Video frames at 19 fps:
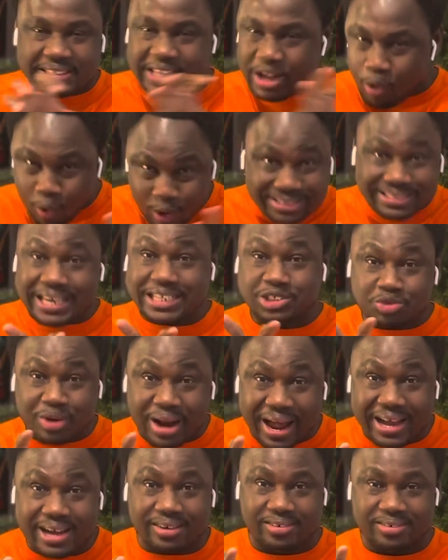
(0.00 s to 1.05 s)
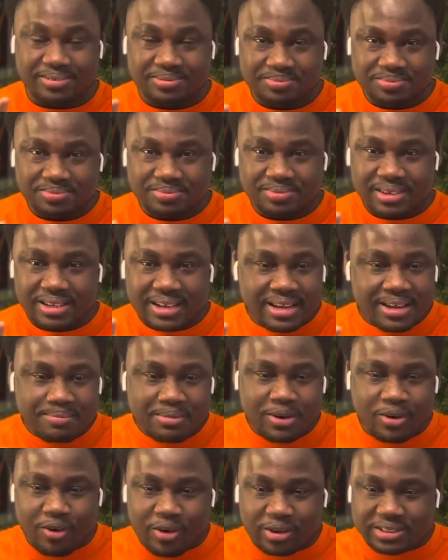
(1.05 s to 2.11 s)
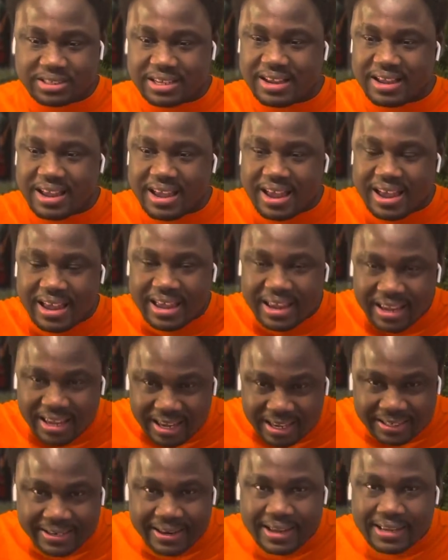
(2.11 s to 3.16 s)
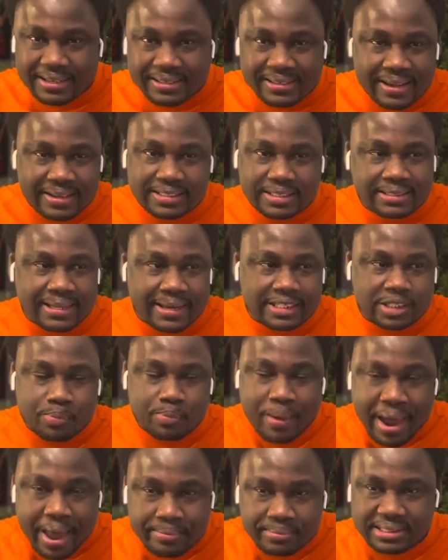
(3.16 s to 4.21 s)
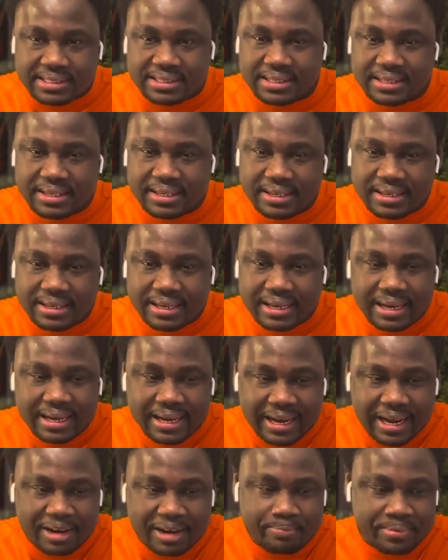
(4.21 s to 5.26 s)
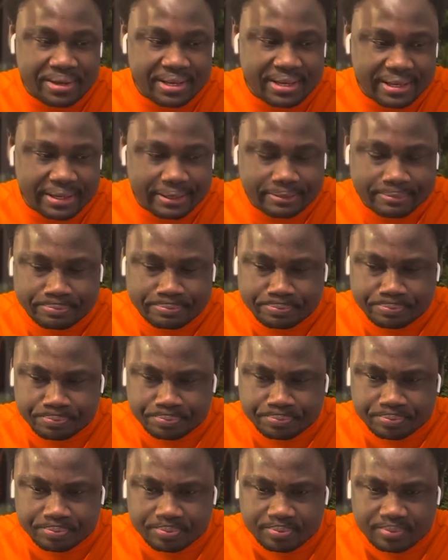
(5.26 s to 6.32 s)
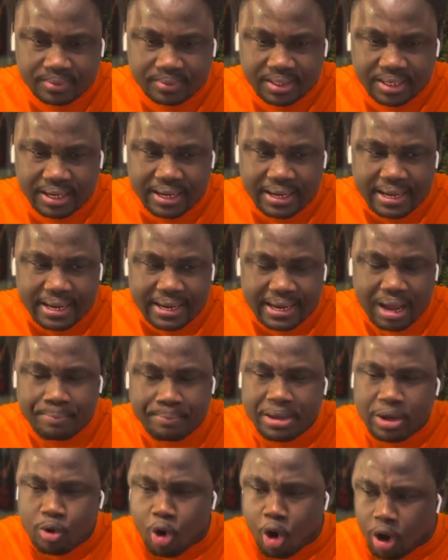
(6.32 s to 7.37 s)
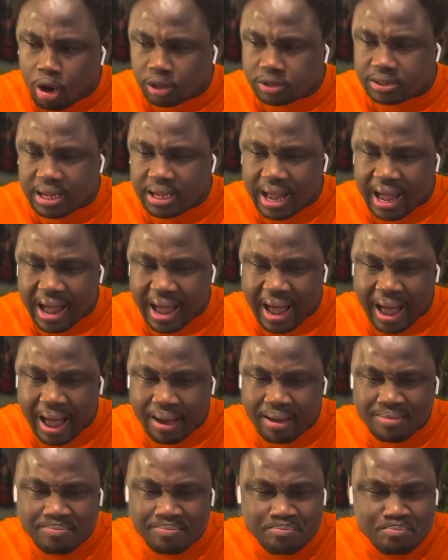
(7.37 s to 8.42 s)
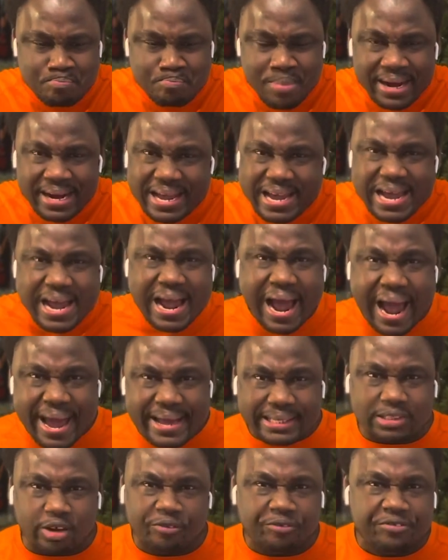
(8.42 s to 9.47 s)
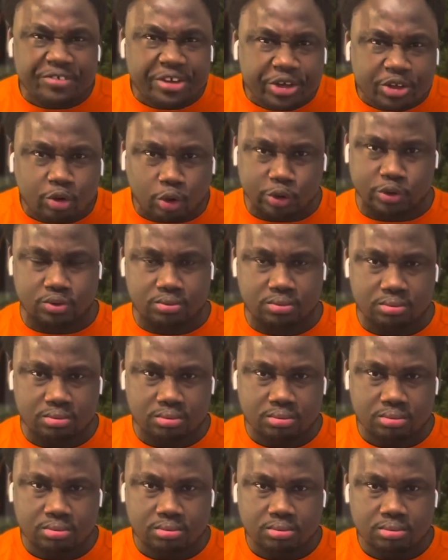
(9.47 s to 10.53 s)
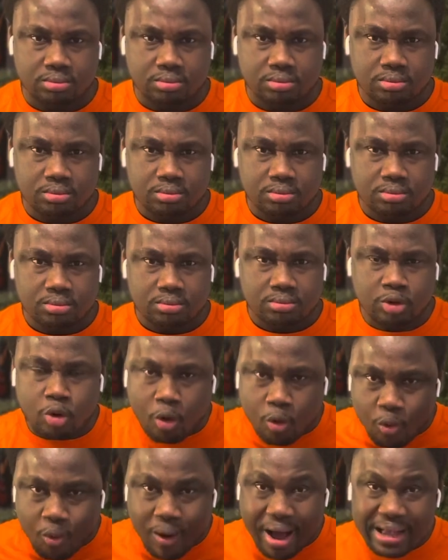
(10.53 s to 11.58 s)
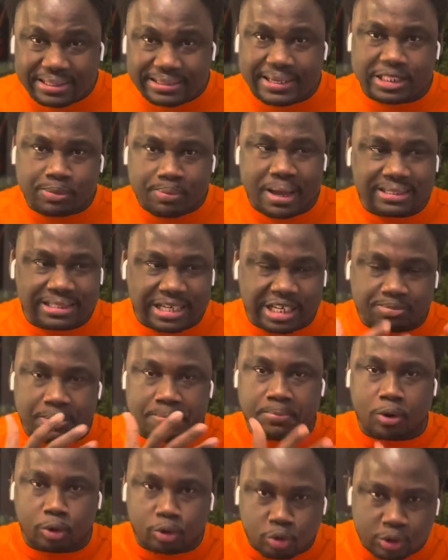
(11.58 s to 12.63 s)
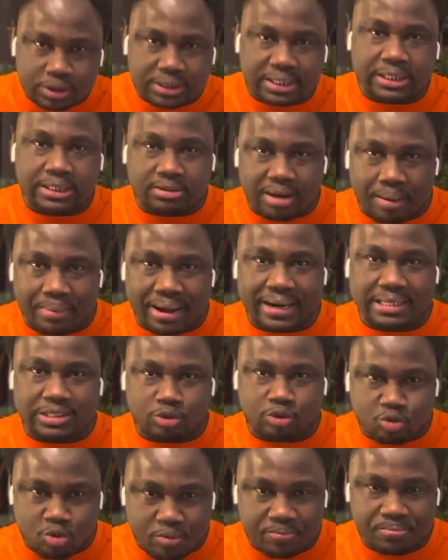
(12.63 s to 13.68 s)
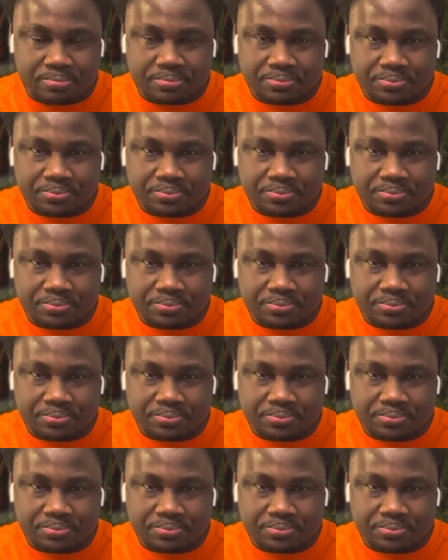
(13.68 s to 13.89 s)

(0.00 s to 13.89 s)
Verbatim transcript: there was a struggle because the, the, the sperms can be can be called uh, many kinds of fetus because once the sperm has been produced into a mother's womb